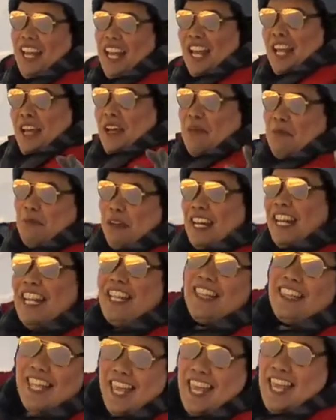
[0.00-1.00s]
It's okay. But
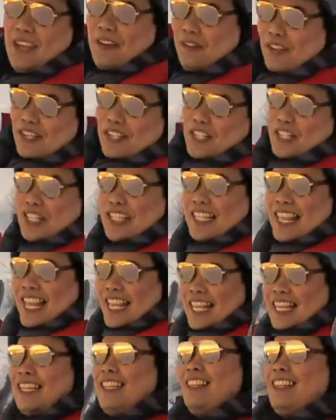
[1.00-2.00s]
in life, it's just
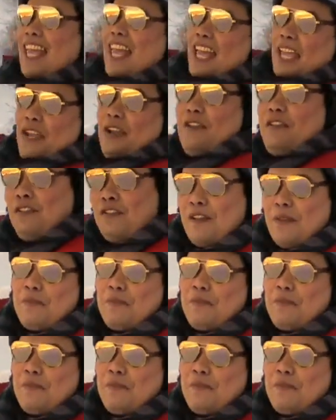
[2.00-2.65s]
like in life.